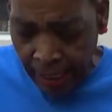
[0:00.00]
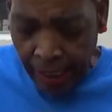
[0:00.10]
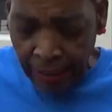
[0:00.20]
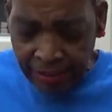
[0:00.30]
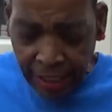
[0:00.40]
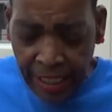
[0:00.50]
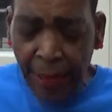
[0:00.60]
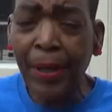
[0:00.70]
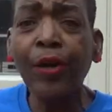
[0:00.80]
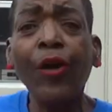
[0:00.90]
I said, let
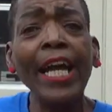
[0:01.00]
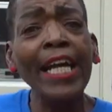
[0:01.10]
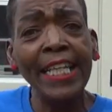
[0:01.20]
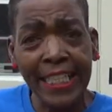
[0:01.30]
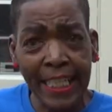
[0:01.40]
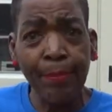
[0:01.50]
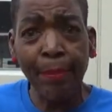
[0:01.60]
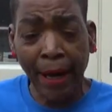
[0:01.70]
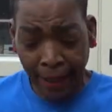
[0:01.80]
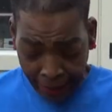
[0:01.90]
me go ahead and get
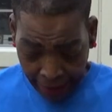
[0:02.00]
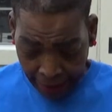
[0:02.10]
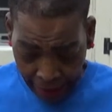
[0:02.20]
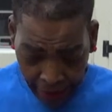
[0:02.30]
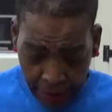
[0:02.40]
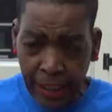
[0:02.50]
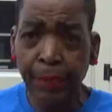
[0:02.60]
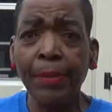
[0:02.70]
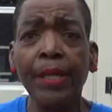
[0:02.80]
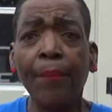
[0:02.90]
my, get
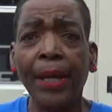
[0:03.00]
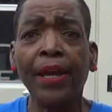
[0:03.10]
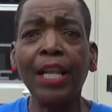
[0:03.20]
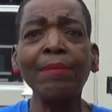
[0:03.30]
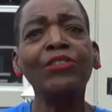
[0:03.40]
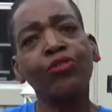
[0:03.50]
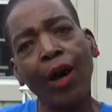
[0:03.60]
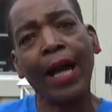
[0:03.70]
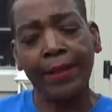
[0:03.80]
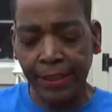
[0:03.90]
me a pair. Let me
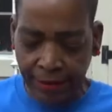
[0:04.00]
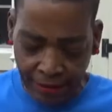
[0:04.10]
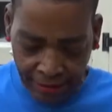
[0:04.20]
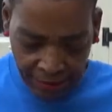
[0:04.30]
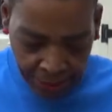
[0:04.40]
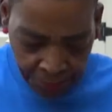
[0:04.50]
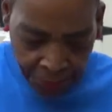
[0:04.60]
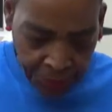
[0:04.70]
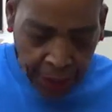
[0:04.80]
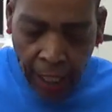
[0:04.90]
try this.
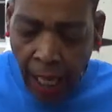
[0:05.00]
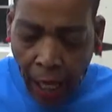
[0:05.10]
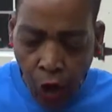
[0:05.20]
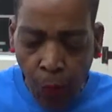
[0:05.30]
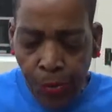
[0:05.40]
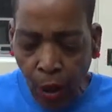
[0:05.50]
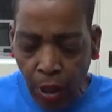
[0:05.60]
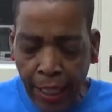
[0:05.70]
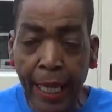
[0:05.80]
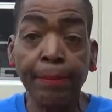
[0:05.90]
I hope you all
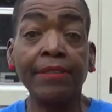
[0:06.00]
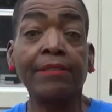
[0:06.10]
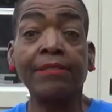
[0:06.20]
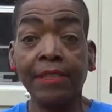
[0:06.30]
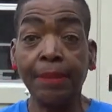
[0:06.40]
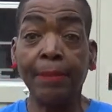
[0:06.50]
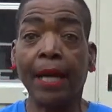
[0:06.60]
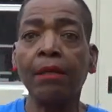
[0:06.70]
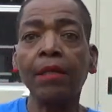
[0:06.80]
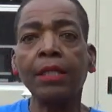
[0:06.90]
are able to see me. I
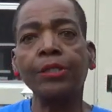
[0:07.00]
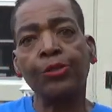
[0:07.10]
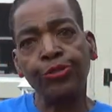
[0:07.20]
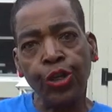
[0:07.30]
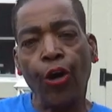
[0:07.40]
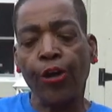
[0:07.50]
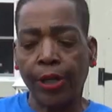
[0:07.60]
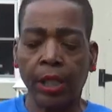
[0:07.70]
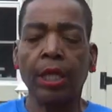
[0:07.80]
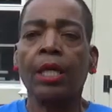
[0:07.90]
look a little
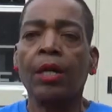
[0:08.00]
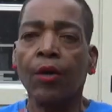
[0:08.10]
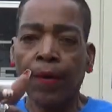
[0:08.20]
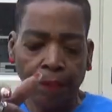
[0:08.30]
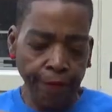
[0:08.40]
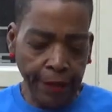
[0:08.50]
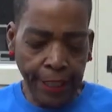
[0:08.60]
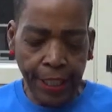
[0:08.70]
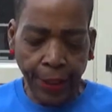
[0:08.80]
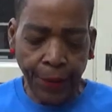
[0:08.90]
dark on the
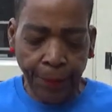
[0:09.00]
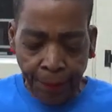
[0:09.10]
video.